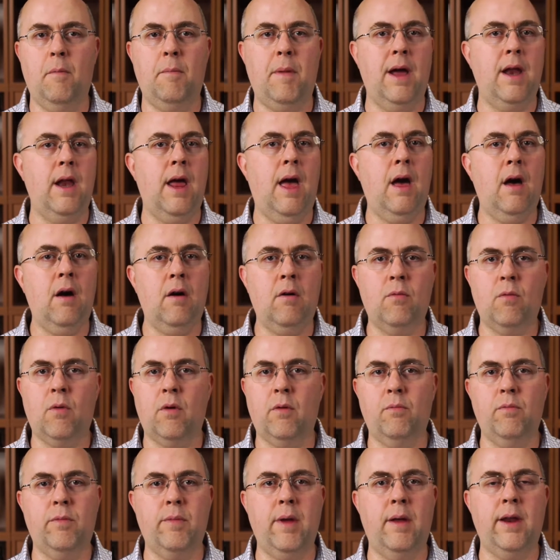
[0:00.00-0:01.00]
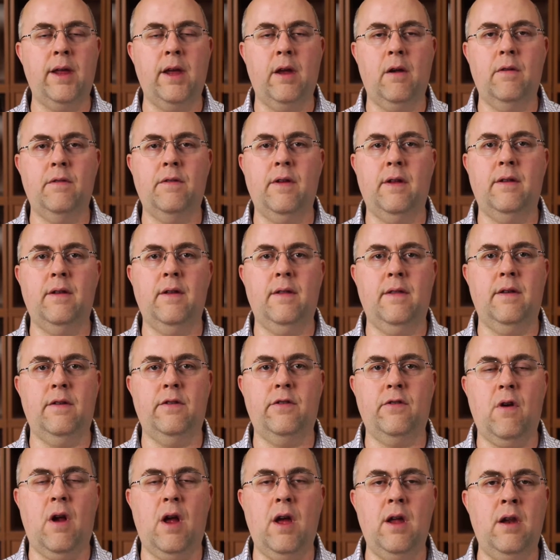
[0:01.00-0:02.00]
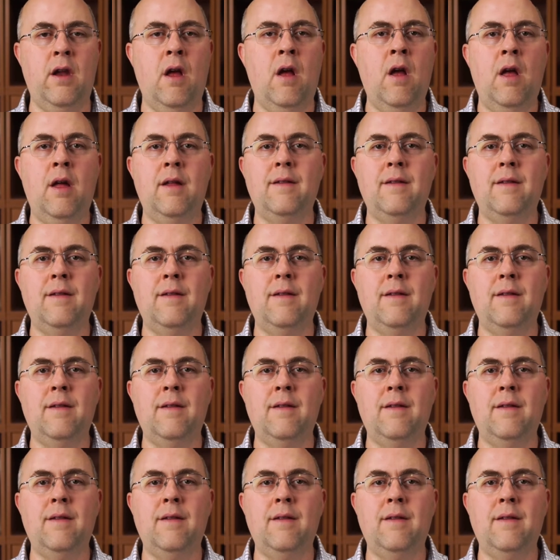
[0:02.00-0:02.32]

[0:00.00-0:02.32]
By now we're many years into this trend.